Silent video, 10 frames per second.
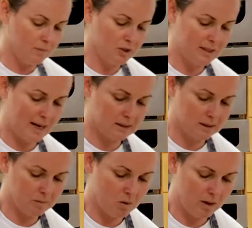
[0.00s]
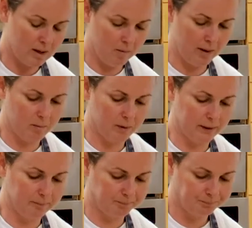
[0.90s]
I'm just adding a small little bit of
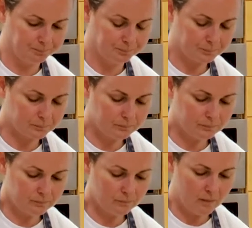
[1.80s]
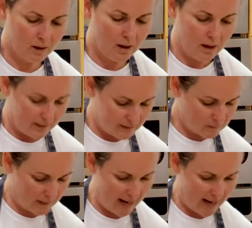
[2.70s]
butter, and this